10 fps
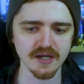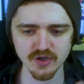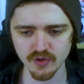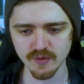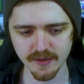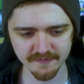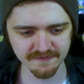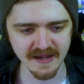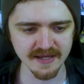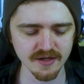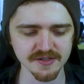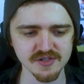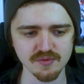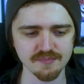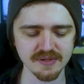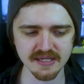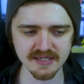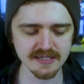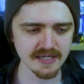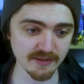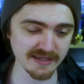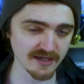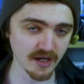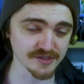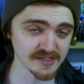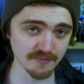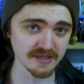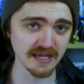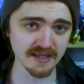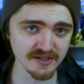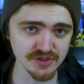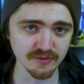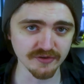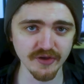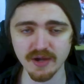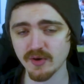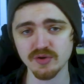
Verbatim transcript: I know a fan answer would be, maybe he can't summon that energy all the time.